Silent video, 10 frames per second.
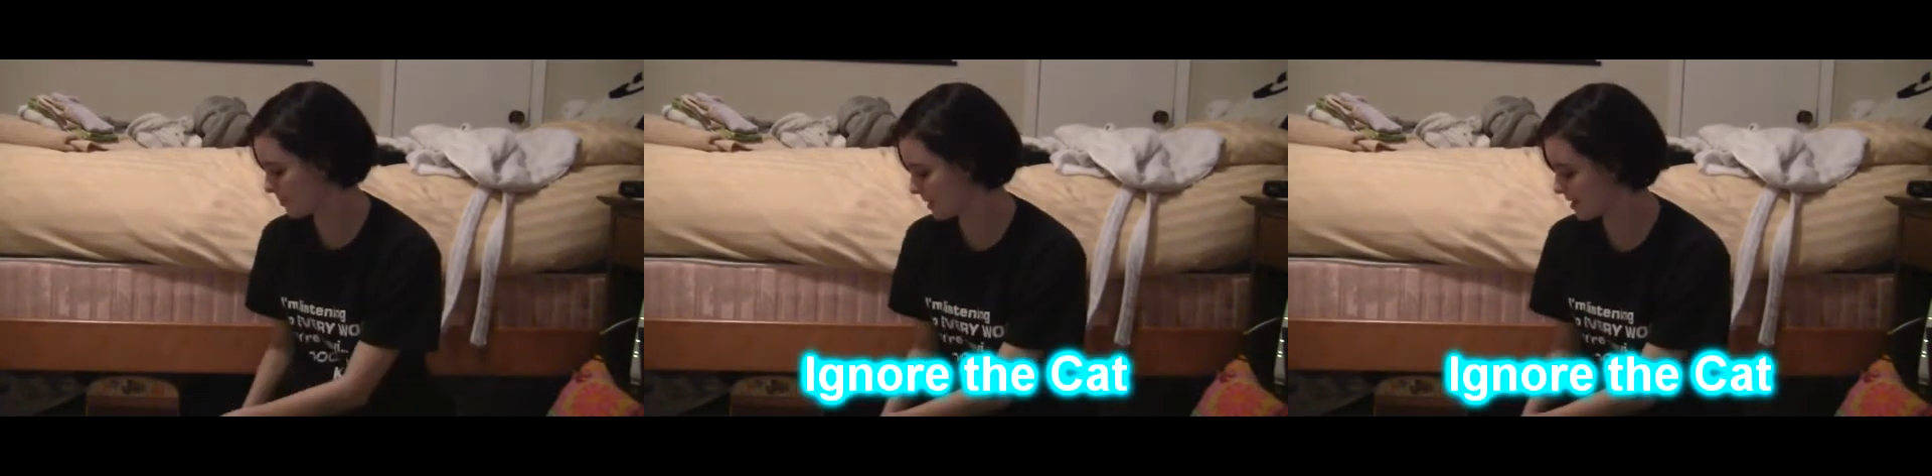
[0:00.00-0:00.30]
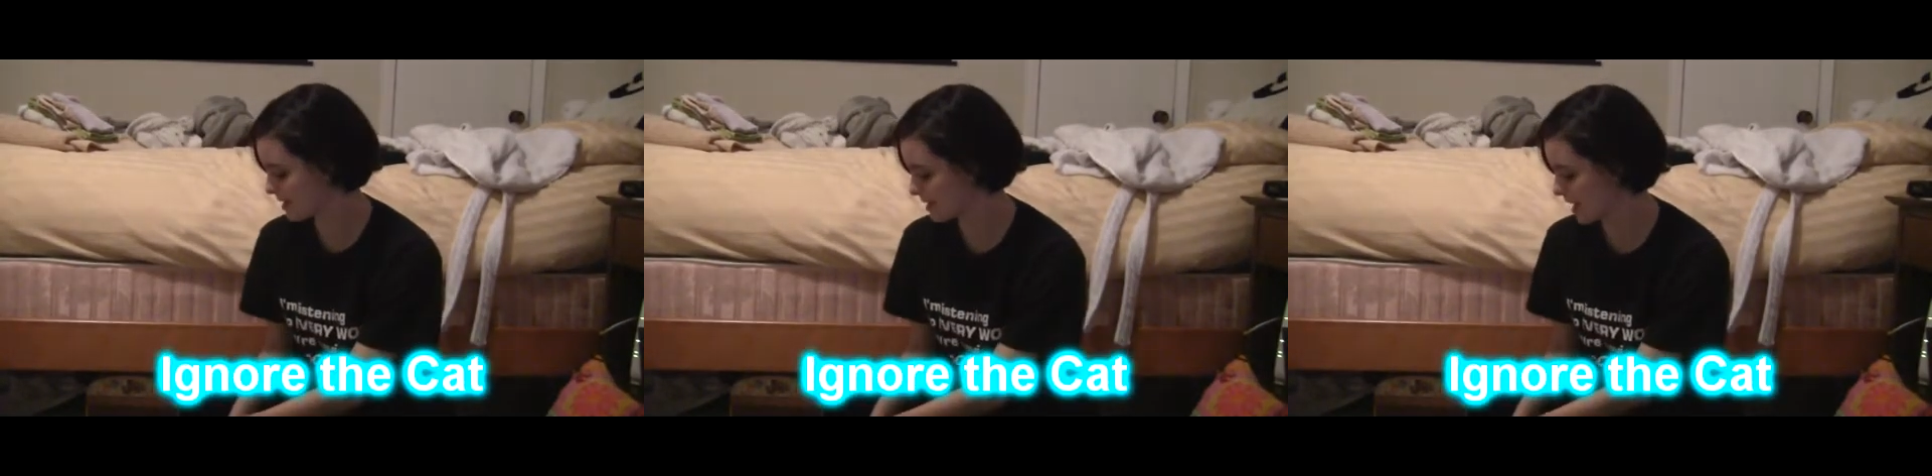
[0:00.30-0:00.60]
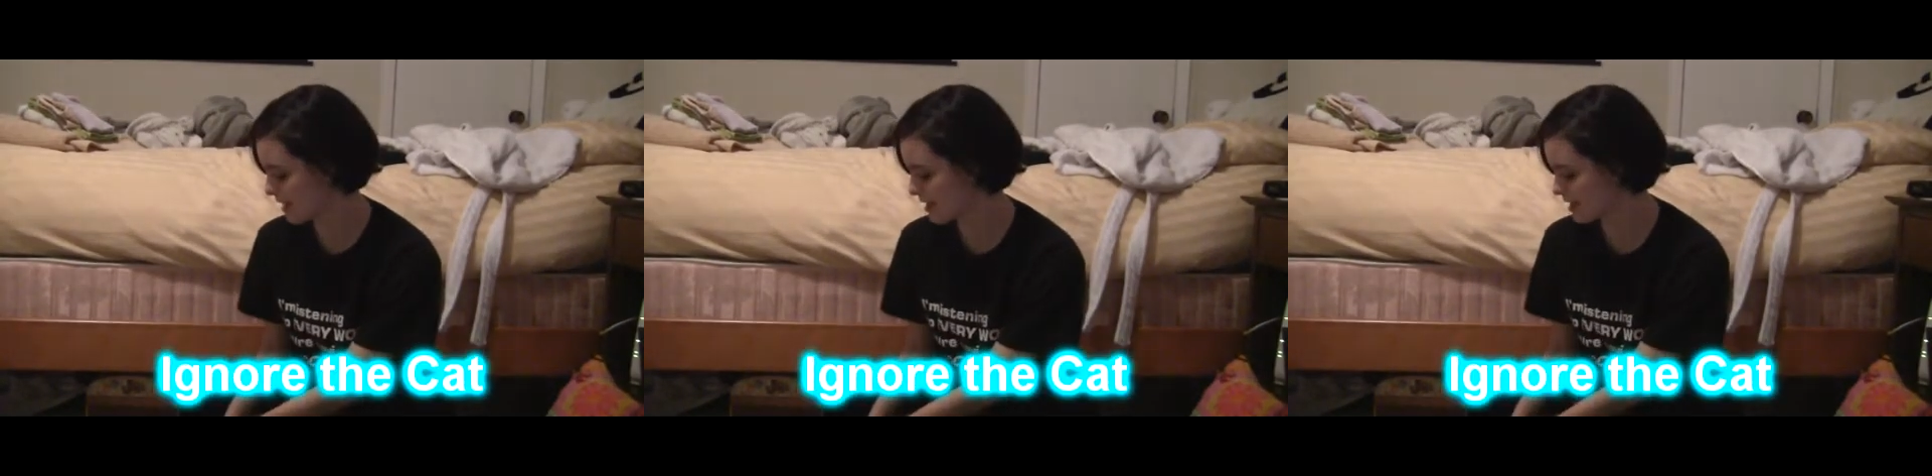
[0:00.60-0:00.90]
It's just
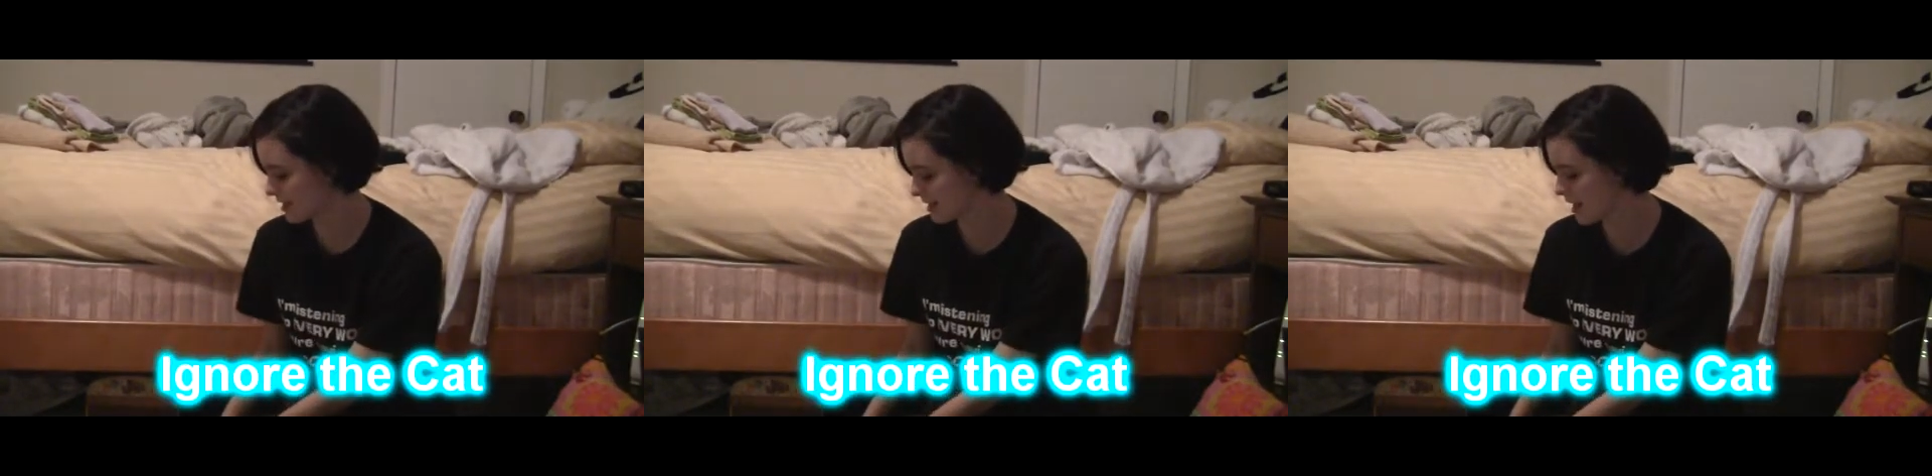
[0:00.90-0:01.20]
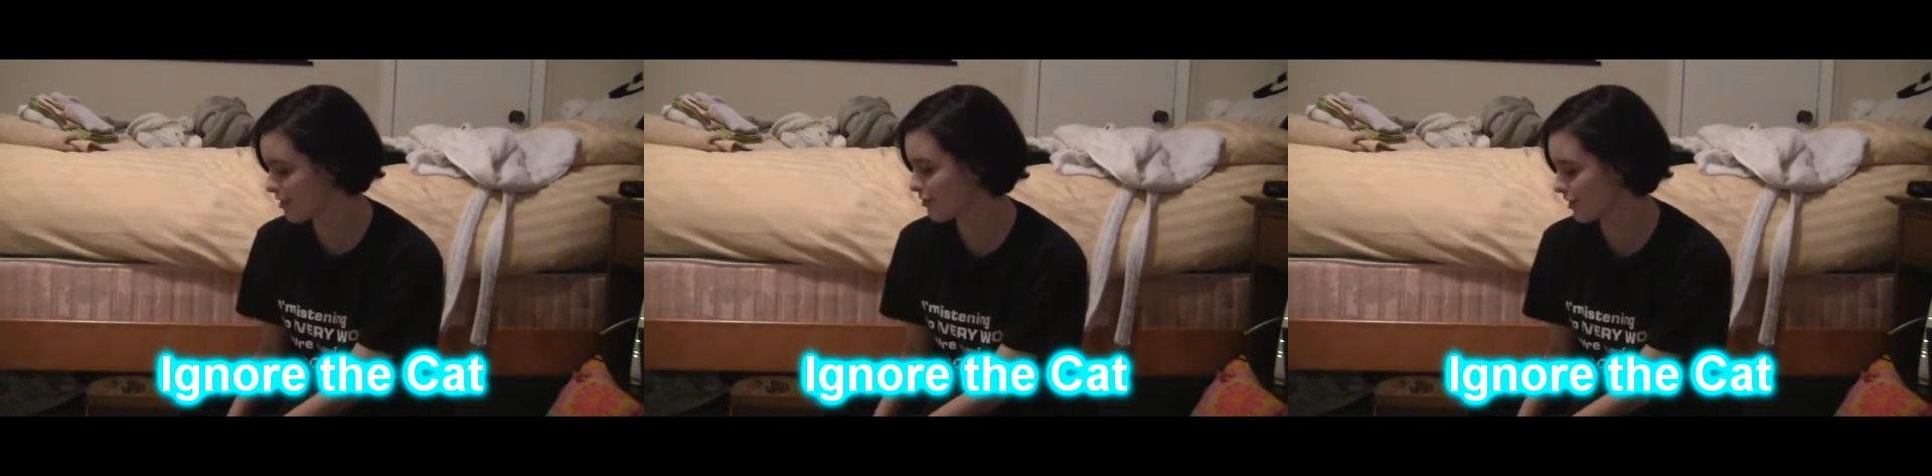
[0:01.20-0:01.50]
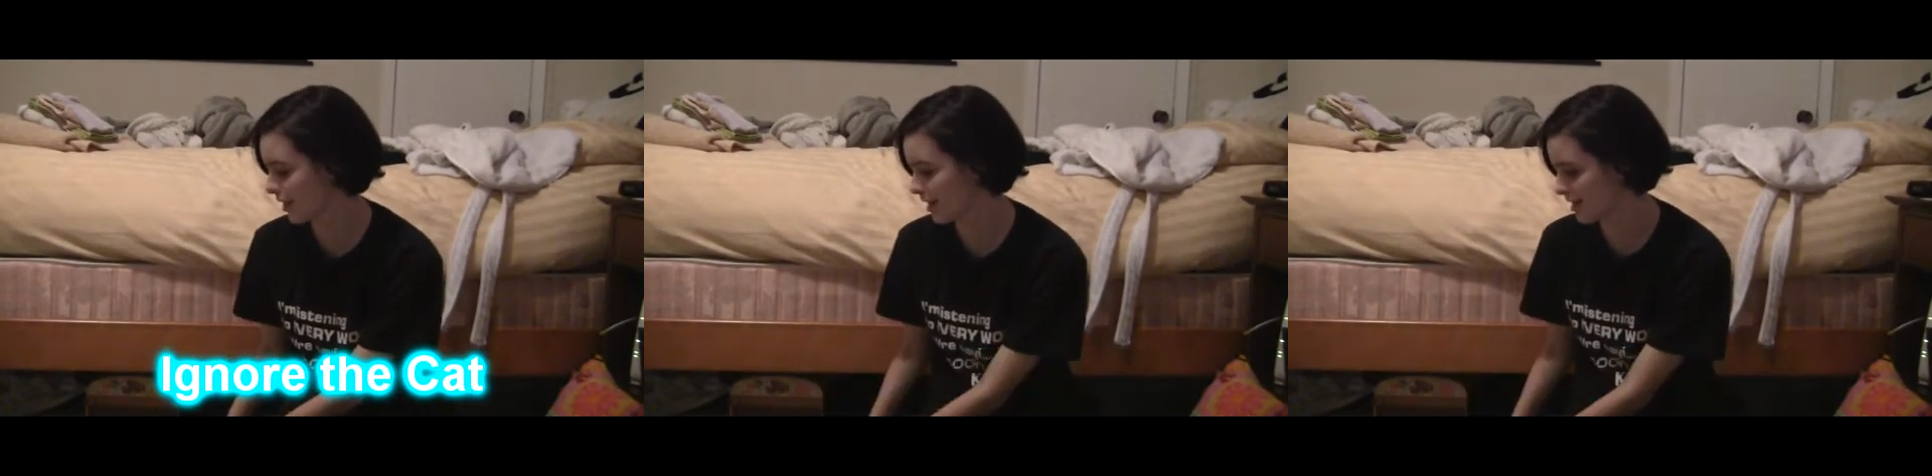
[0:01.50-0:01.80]
that his is
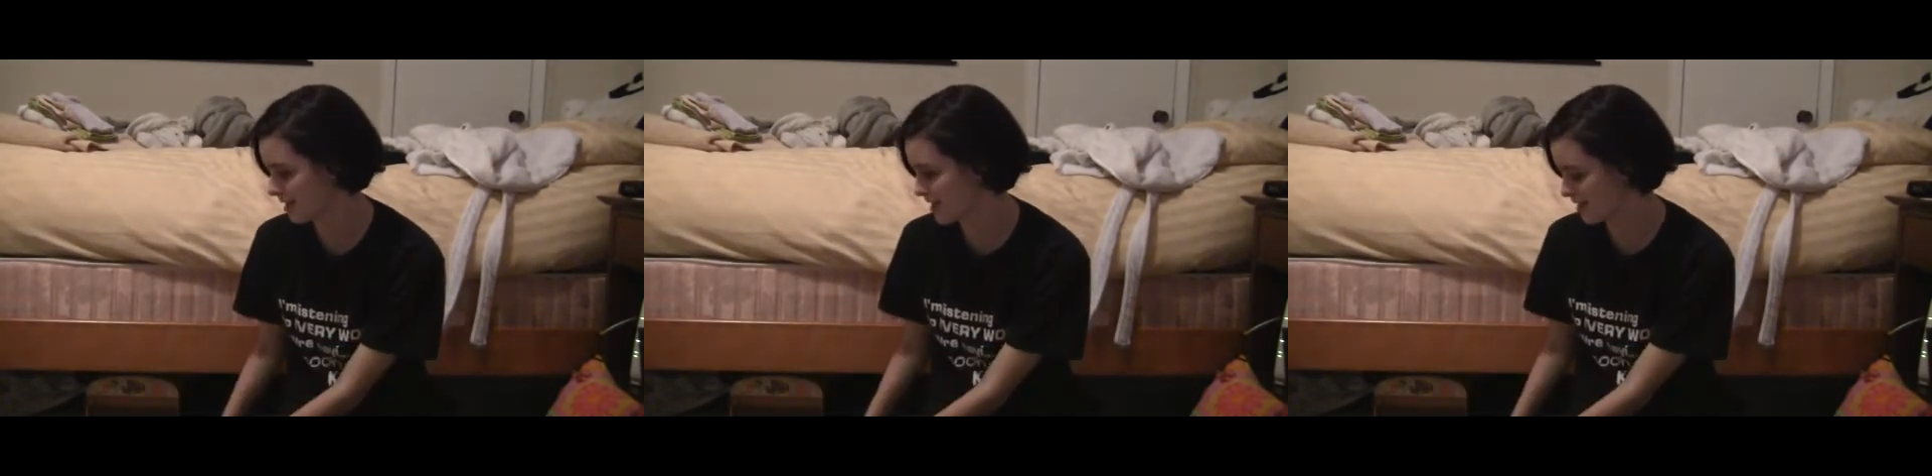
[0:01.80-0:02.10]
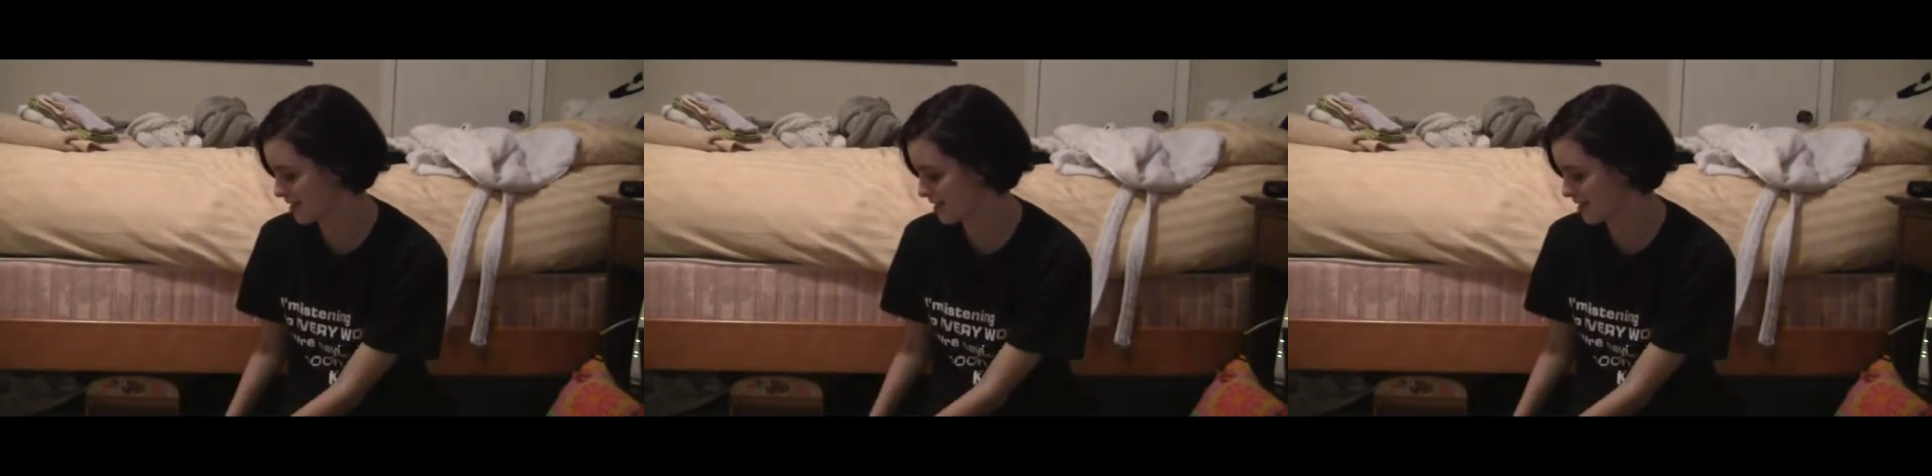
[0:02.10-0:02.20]
different.